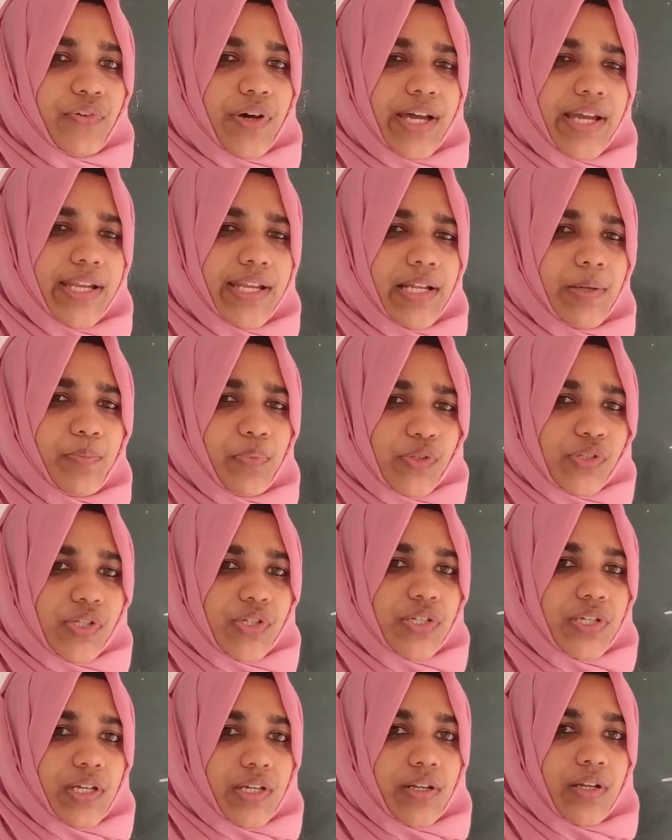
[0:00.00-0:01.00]
final
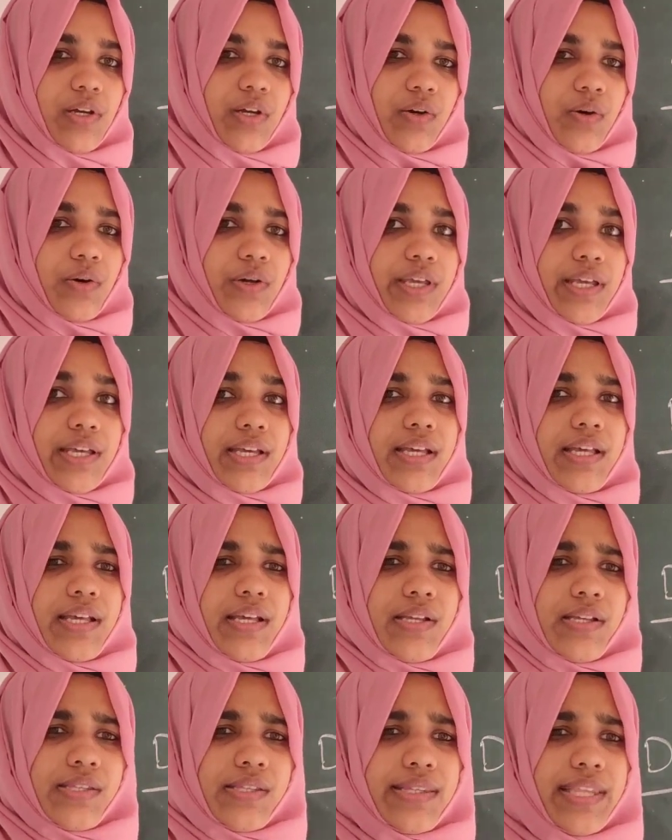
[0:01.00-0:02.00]
position.
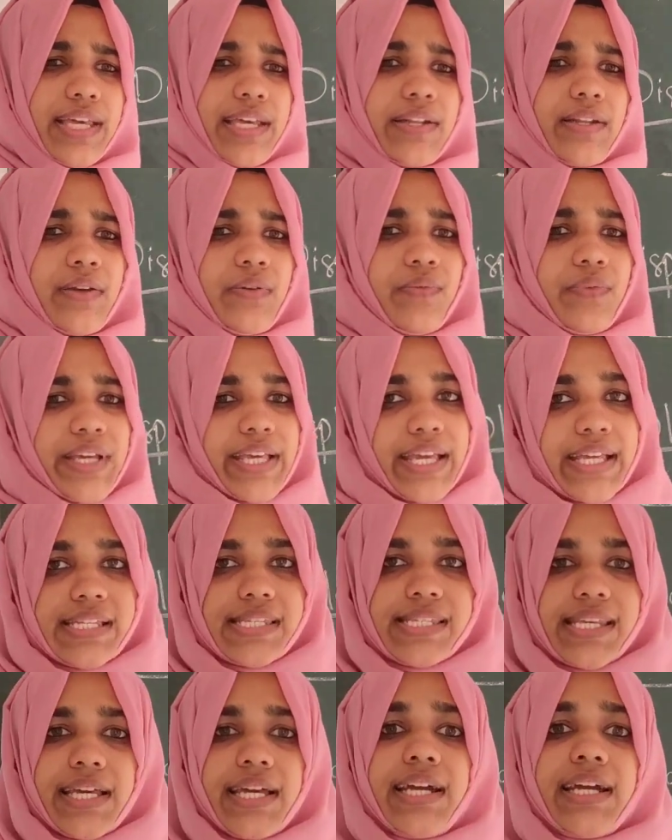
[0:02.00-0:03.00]
Okay, then we can
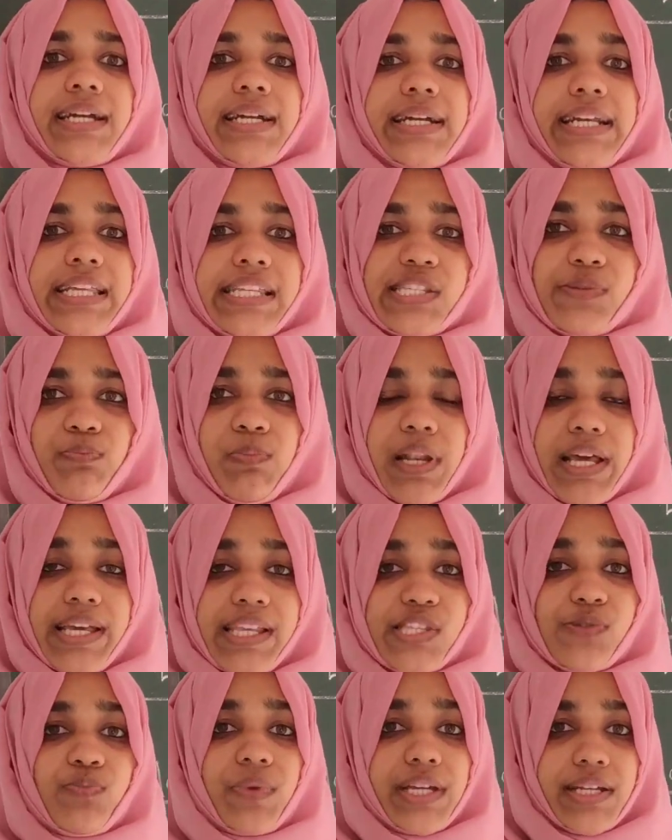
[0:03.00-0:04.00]
say
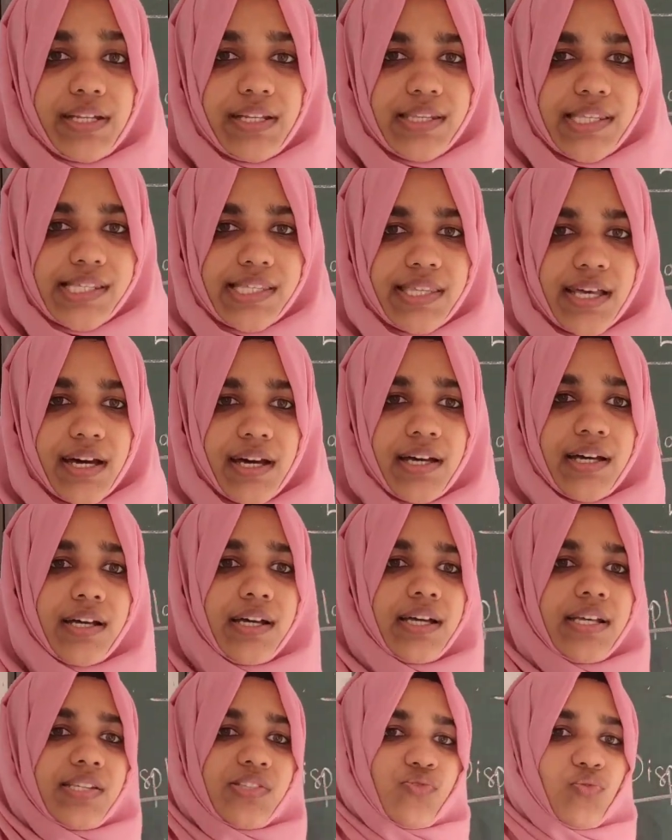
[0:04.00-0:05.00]
displacement is the